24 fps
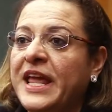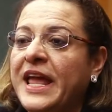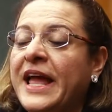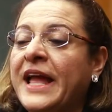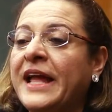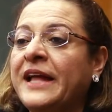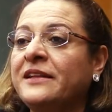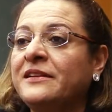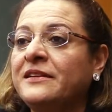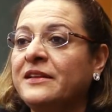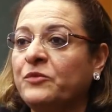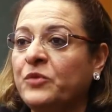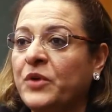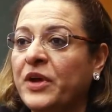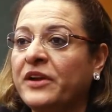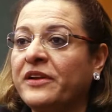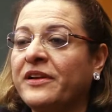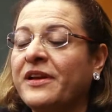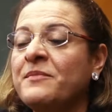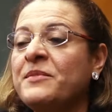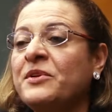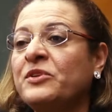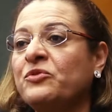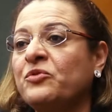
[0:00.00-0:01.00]
and we are
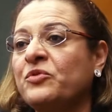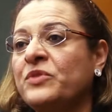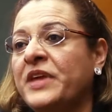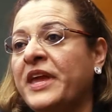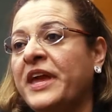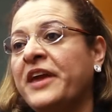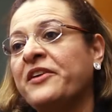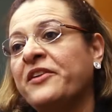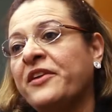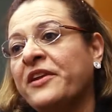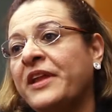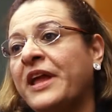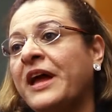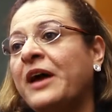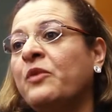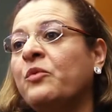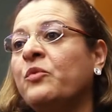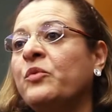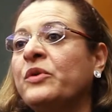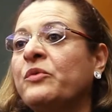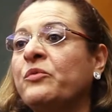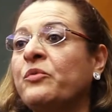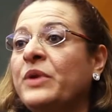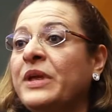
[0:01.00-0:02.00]
coming to the era now
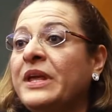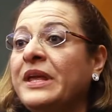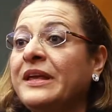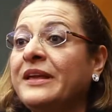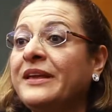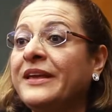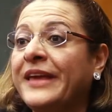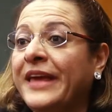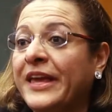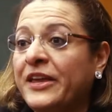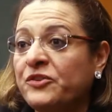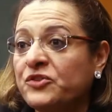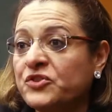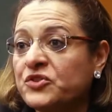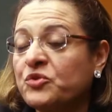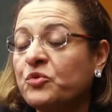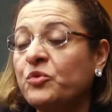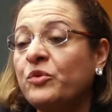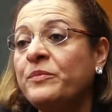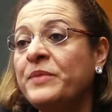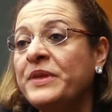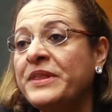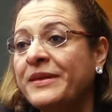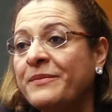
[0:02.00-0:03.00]
where we chaos
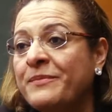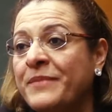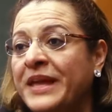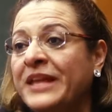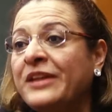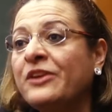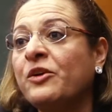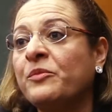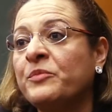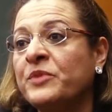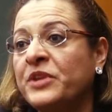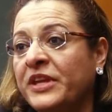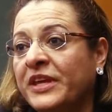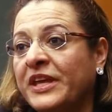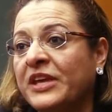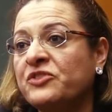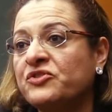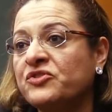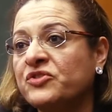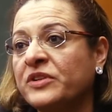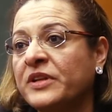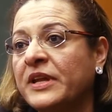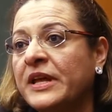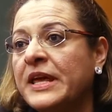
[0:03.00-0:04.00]
could be the main
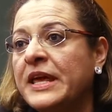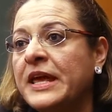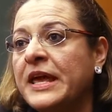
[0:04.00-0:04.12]
communication.